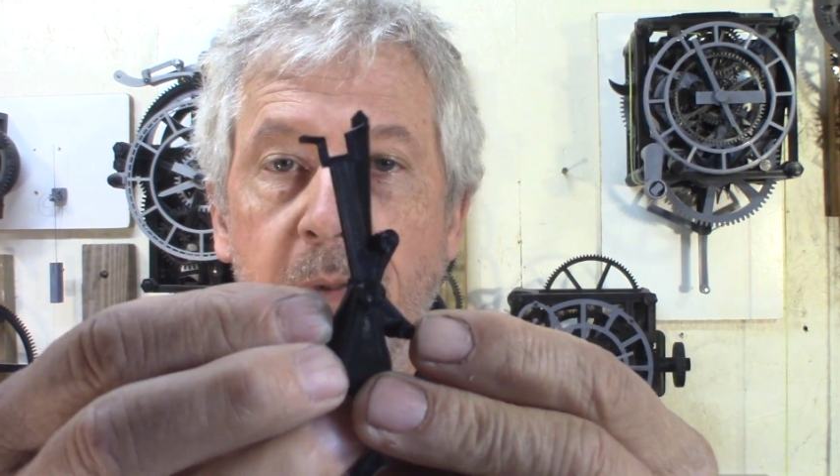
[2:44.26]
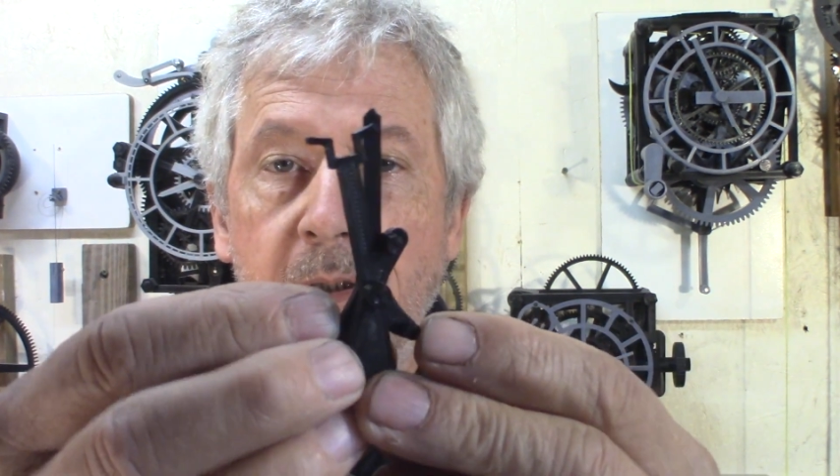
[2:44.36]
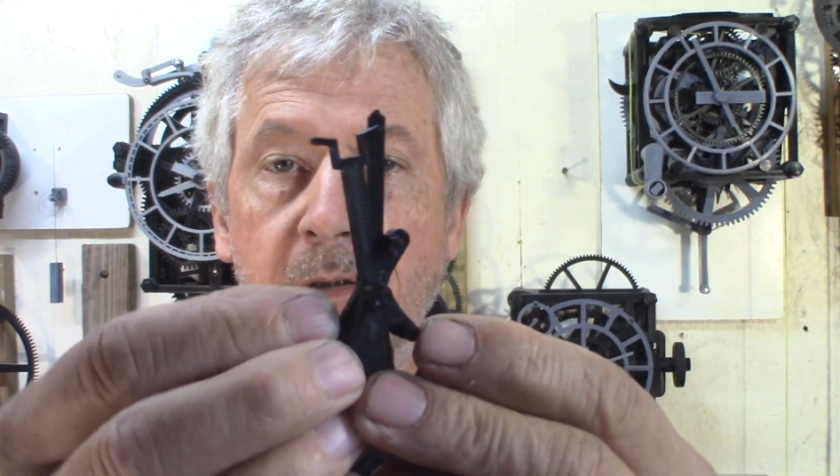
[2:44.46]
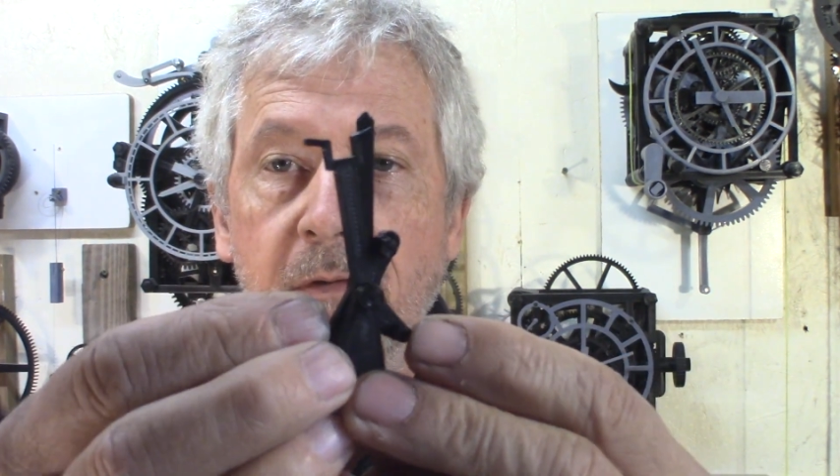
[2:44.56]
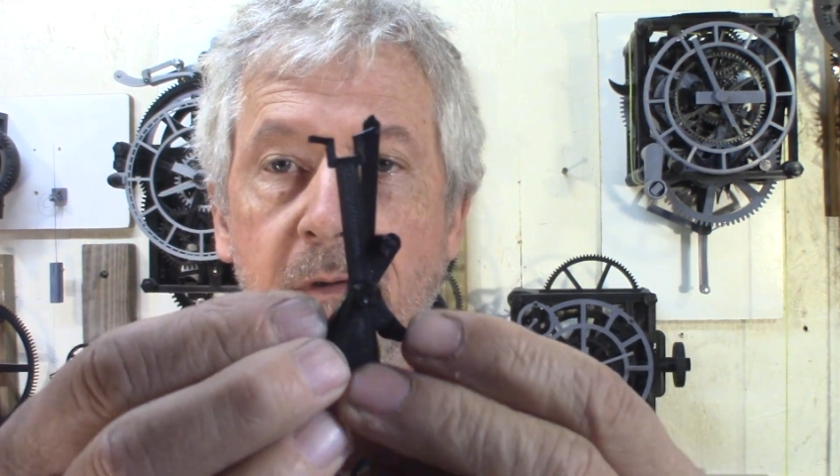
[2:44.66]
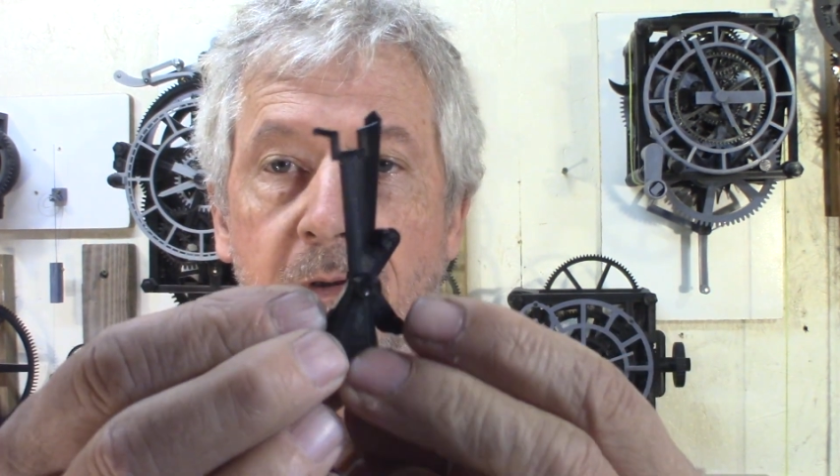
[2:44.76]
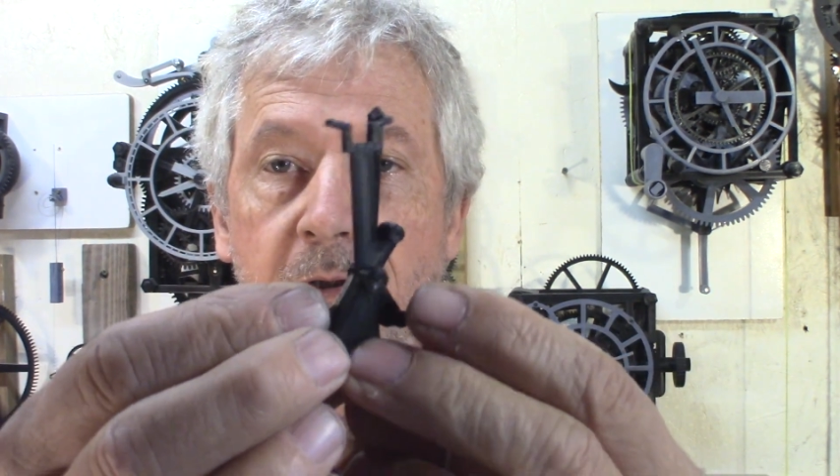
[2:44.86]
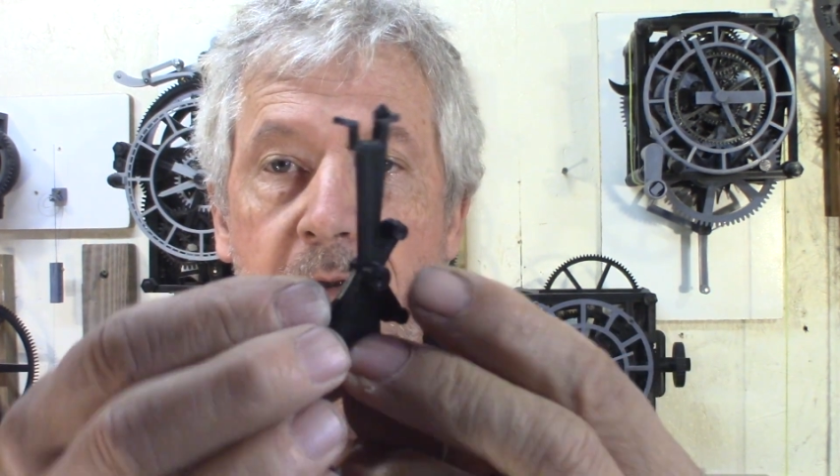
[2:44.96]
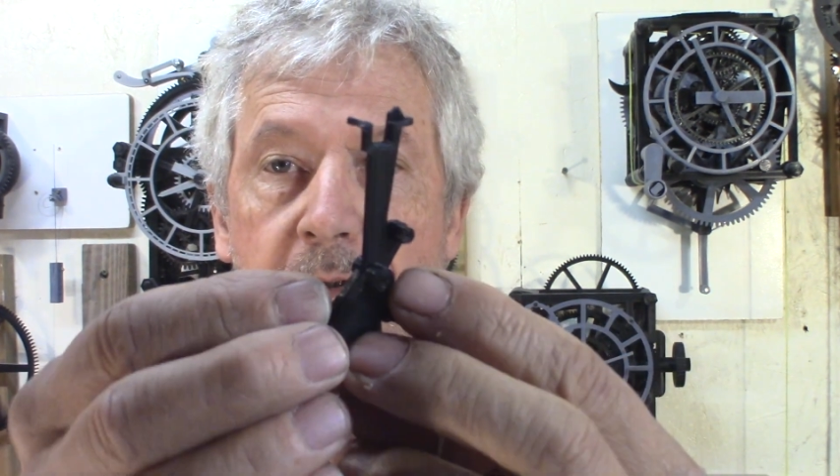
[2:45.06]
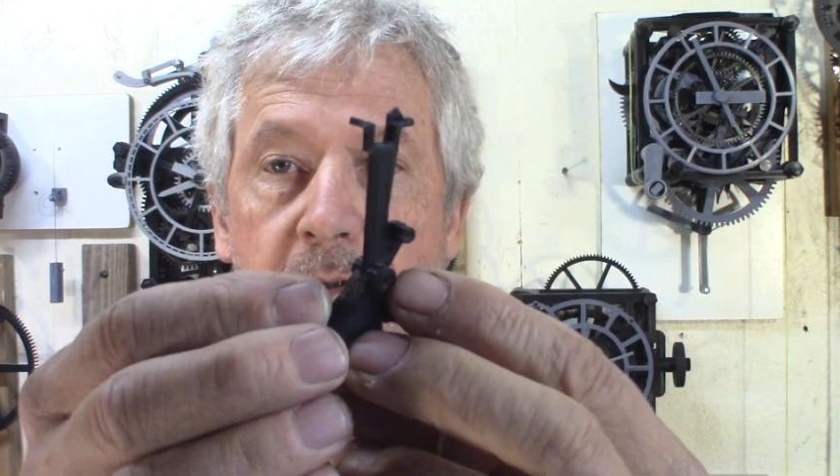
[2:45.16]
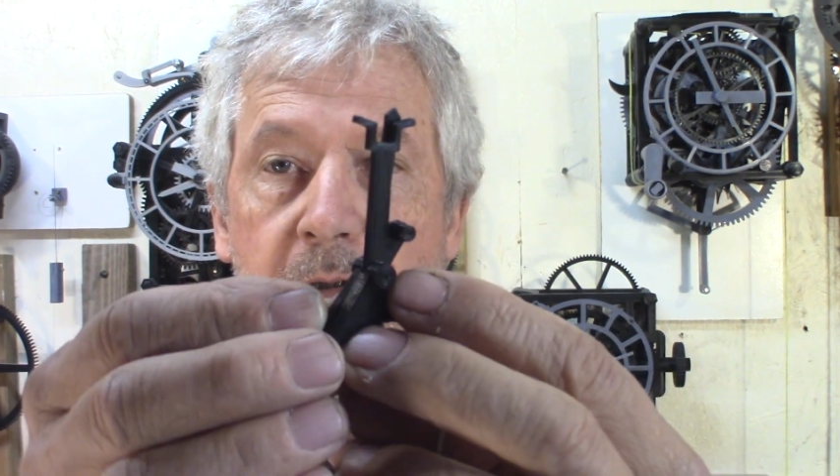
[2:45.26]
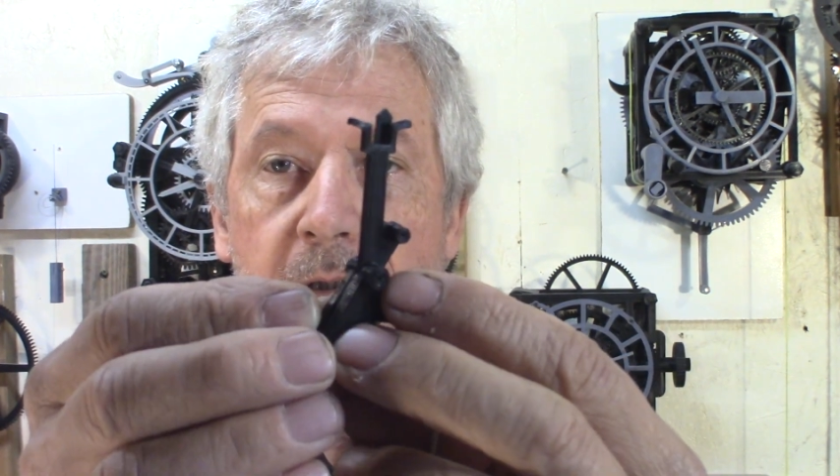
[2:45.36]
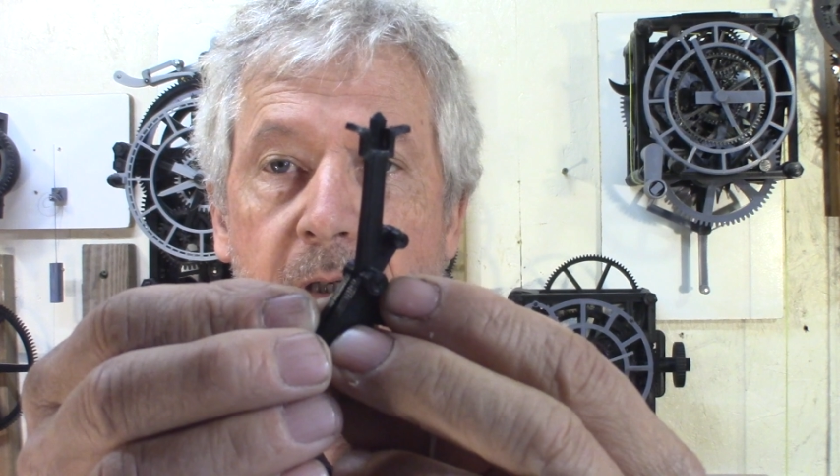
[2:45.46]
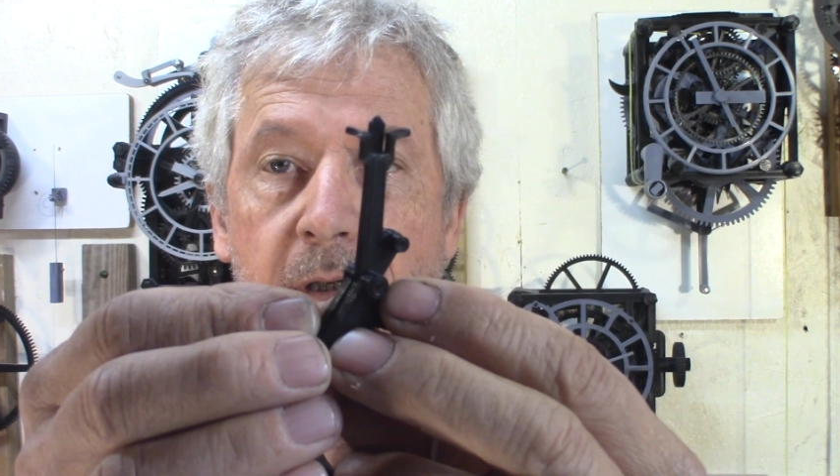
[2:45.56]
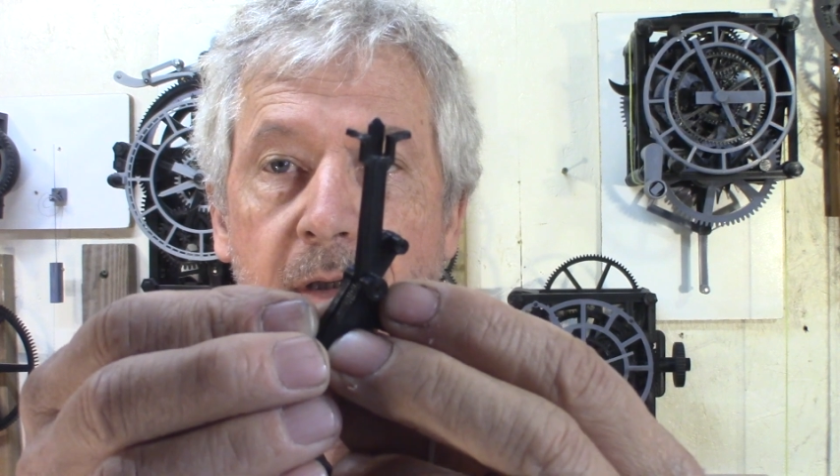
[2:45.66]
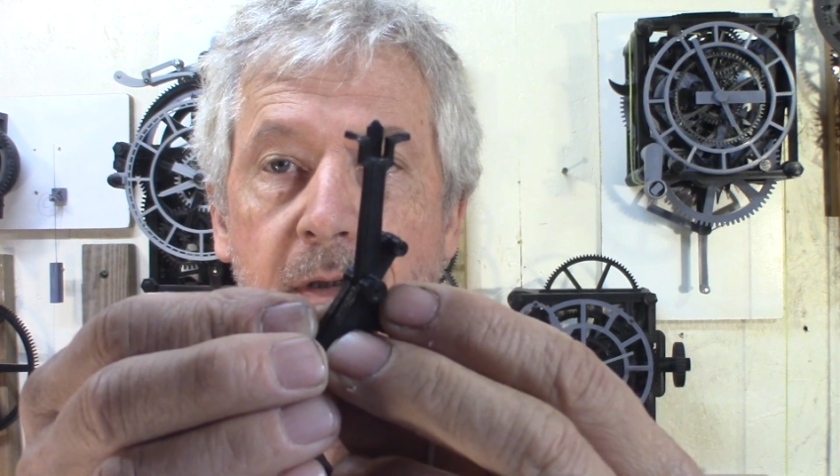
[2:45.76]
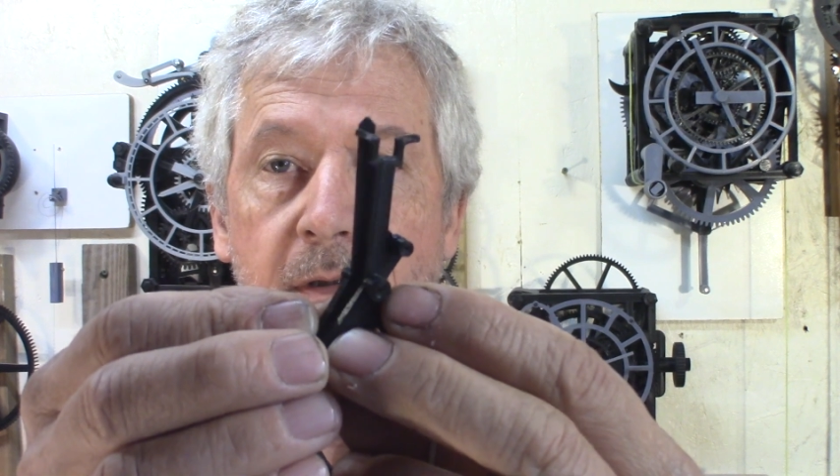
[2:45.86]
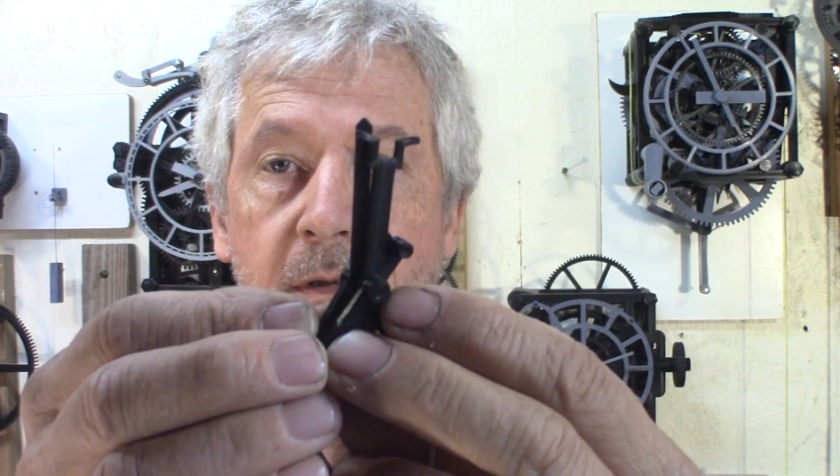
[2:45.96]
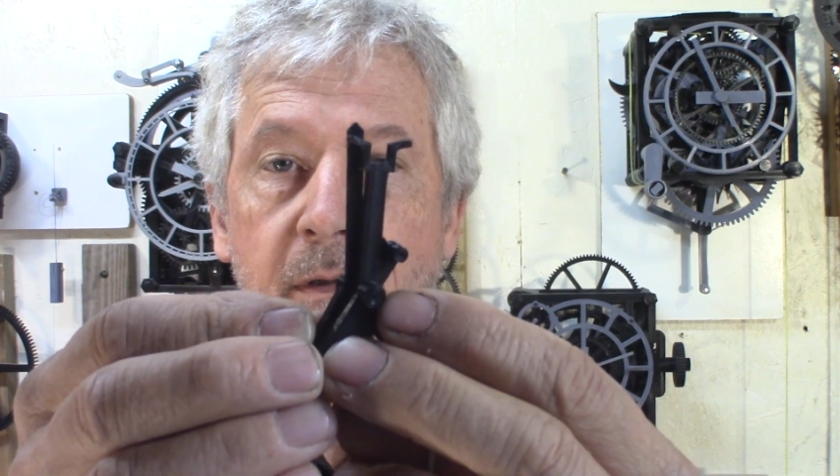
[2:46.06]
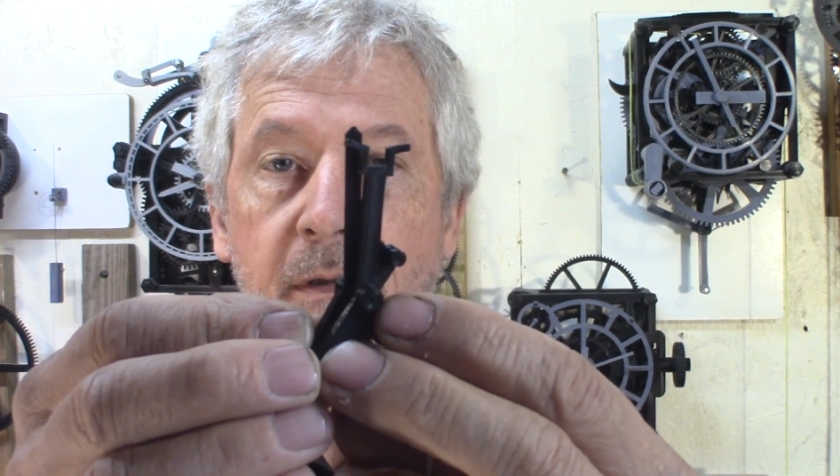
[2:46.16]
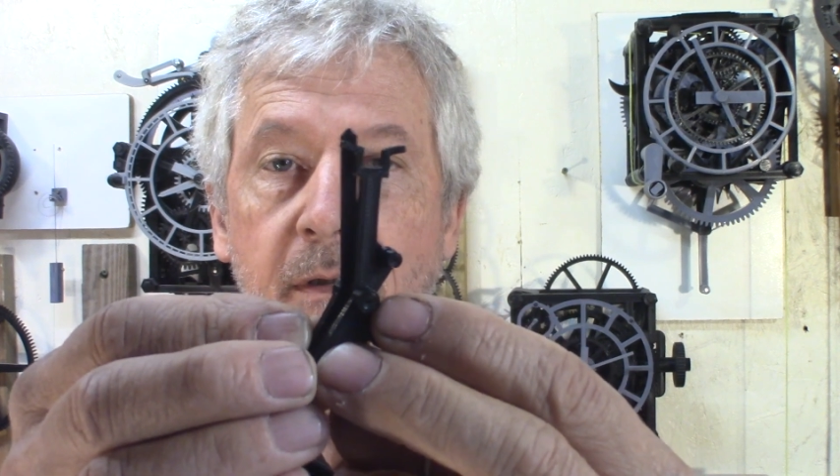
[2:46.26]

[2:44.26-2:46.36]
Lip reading: pins will join the anchor,